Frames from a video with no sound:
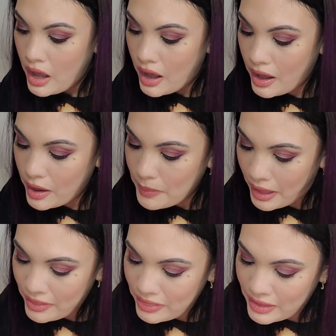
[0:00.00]

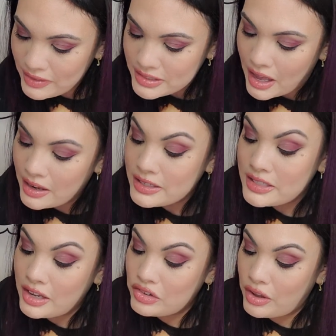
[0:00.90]
And then this
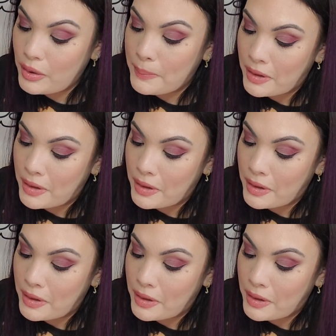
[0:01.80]
Anastasia